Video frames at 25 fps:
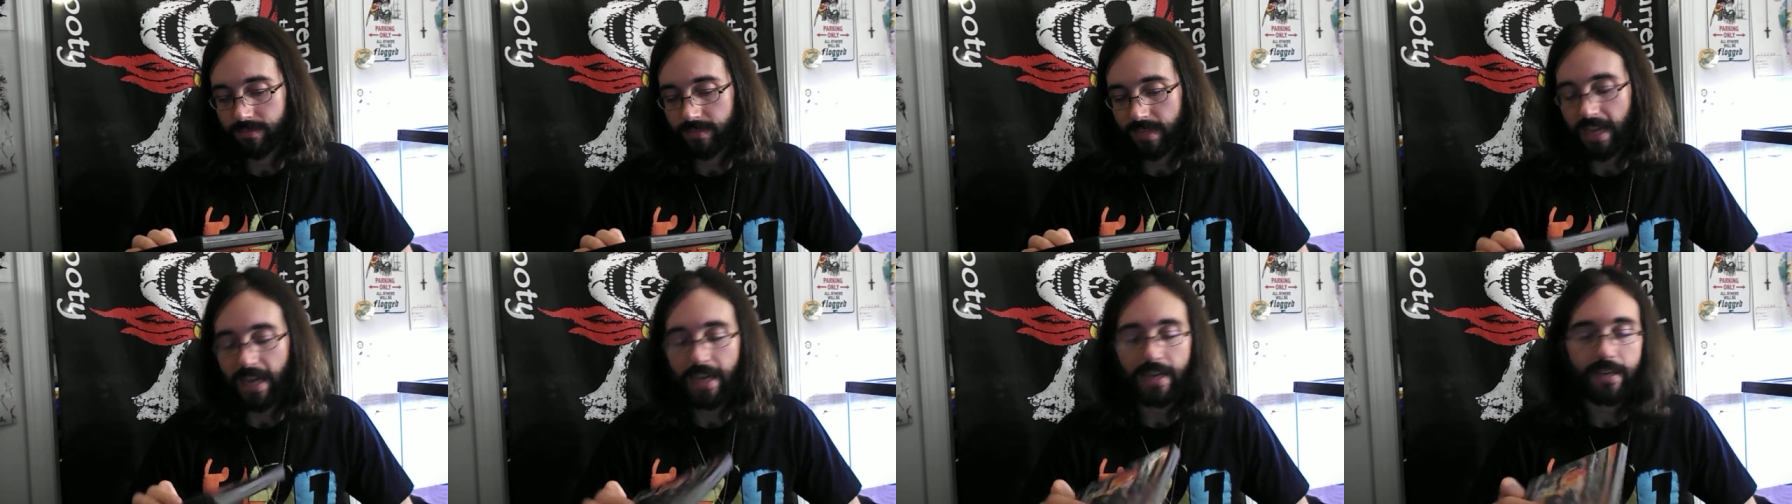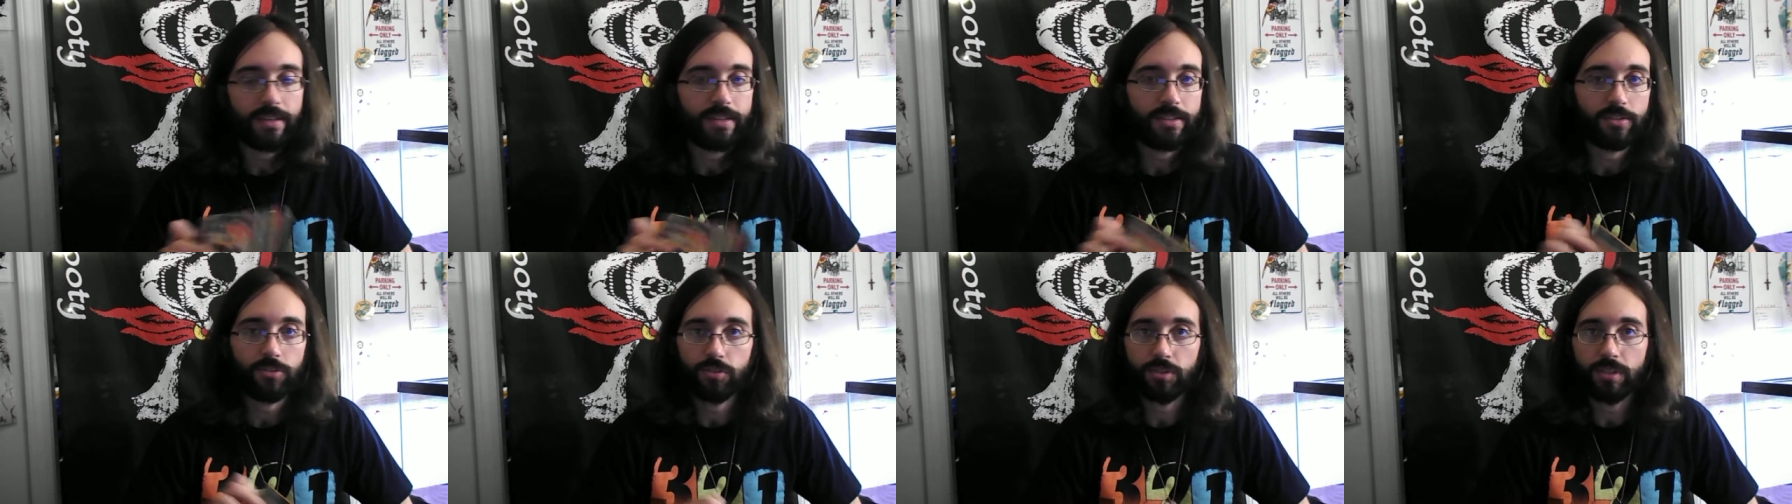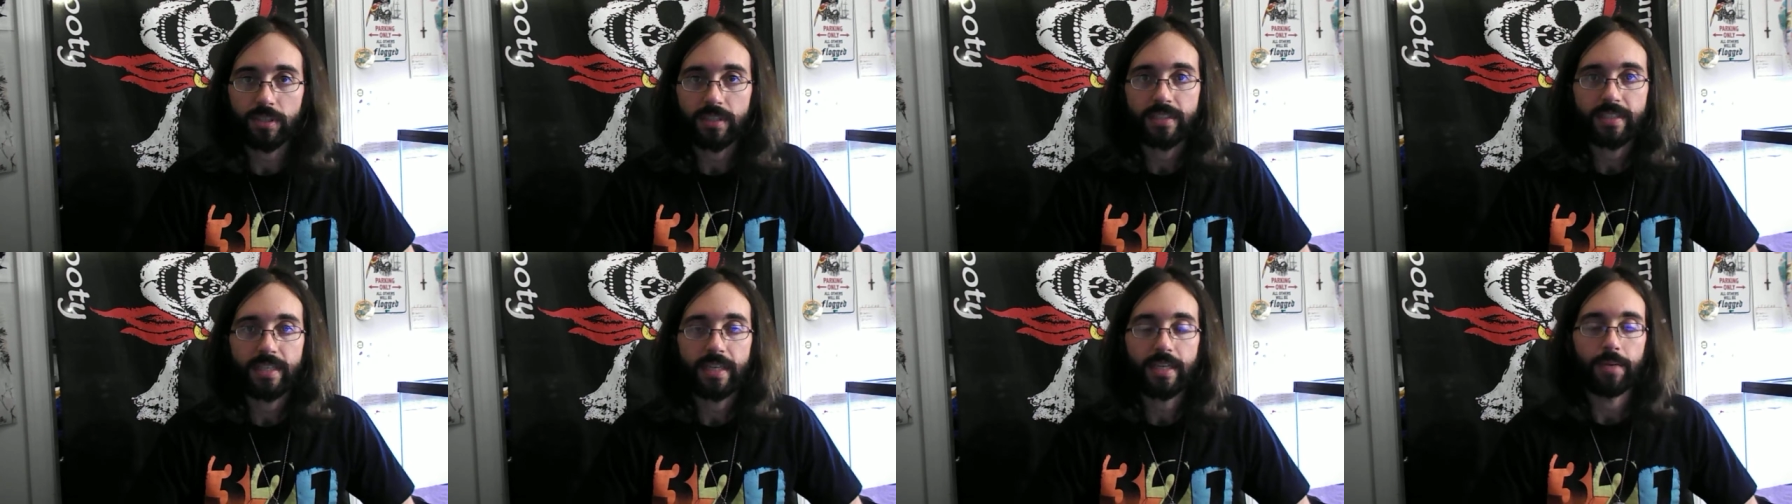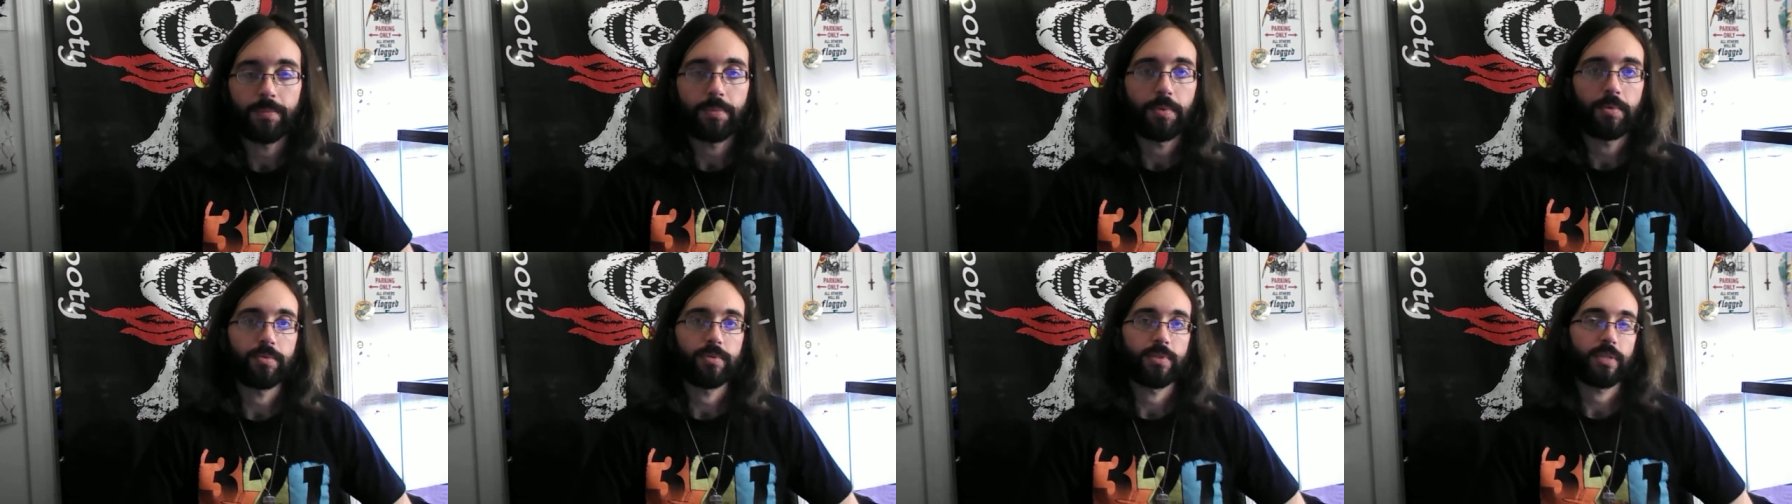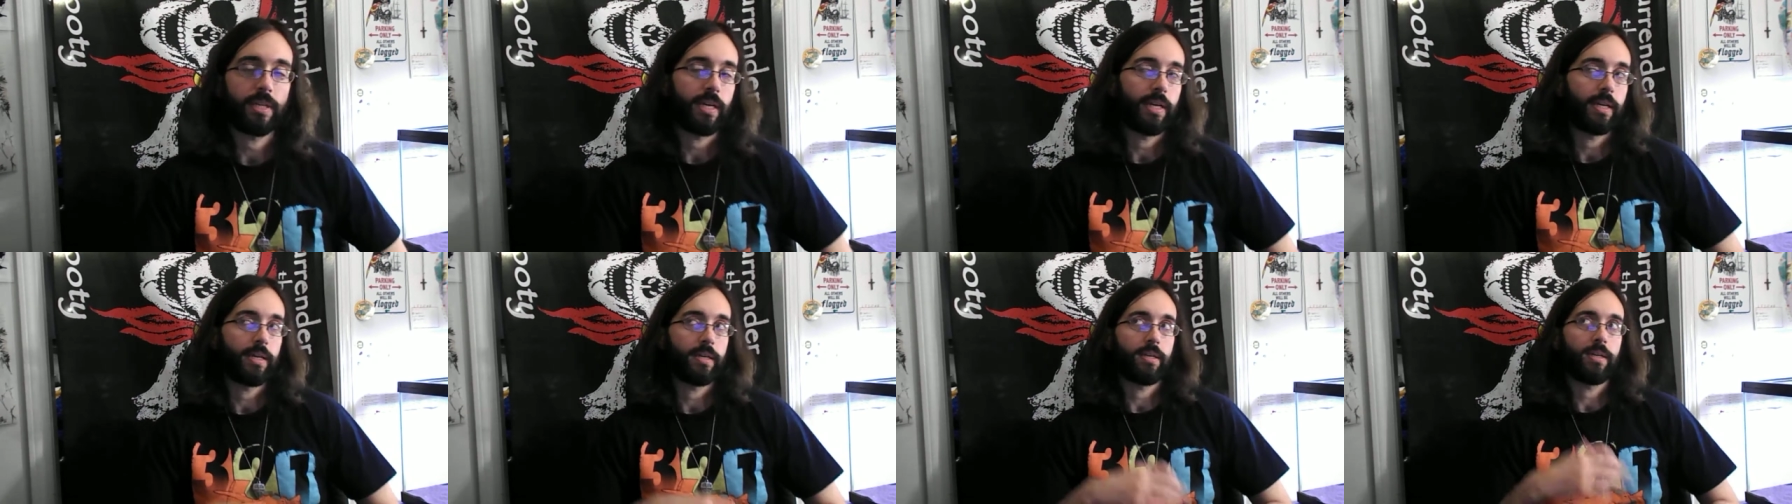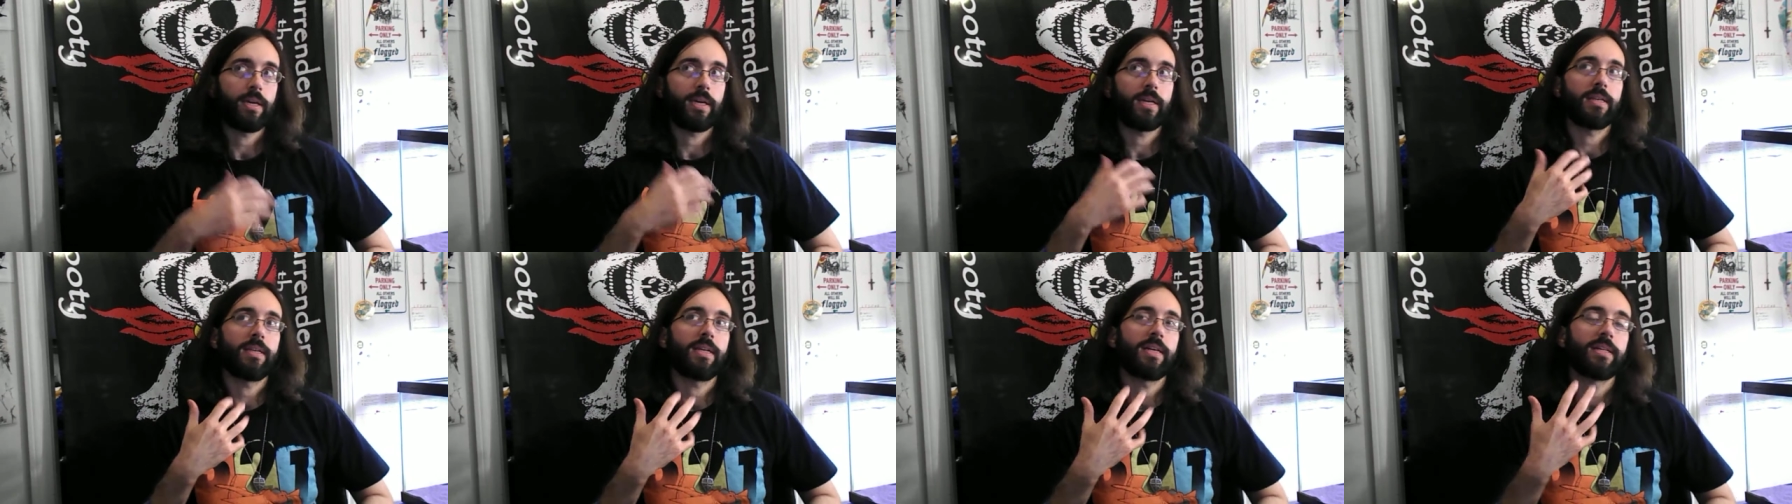It had an interesting setup. It was like, it